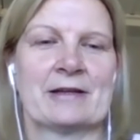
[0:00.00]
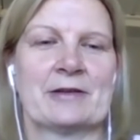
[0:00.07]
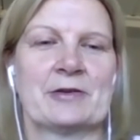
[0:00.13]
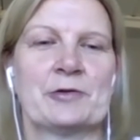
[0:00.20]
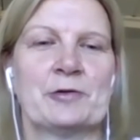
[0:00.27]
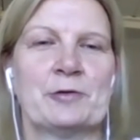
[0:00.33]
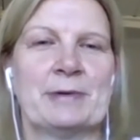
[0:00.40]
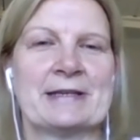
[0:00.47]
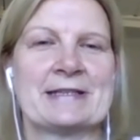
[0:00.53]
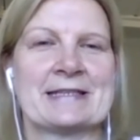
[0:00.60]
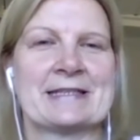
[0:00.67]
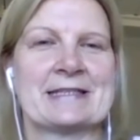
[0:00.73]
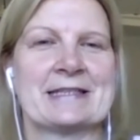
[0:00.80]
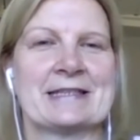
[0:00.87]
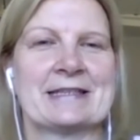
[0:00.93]
2
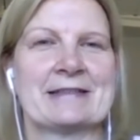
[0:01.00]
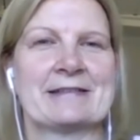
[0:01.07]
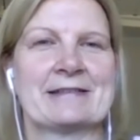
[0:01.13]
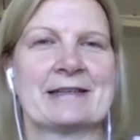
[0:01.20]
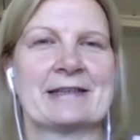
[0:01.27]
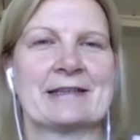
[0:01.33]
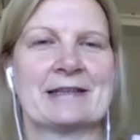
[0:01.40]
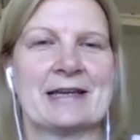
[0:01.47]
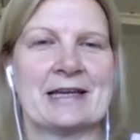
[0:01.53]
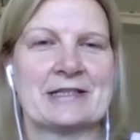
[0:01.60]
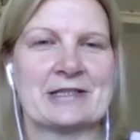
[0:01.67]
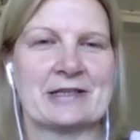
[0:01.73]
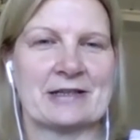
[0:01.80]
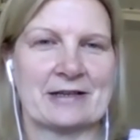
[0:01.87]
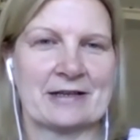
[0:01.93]
businesses,
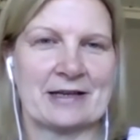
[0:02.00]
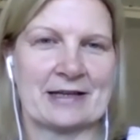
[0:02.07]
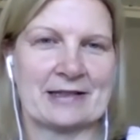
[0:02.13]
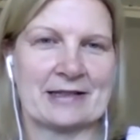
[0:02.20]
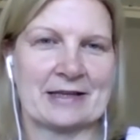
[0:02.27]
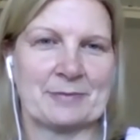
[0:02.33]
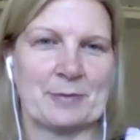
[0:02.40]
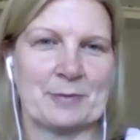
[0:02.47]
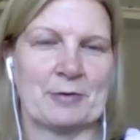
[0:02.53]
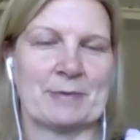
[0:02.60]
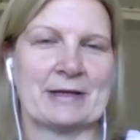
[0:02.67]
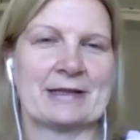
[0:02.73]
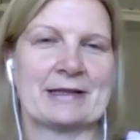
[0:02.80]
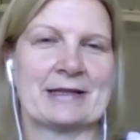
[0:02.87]
HR at that moment,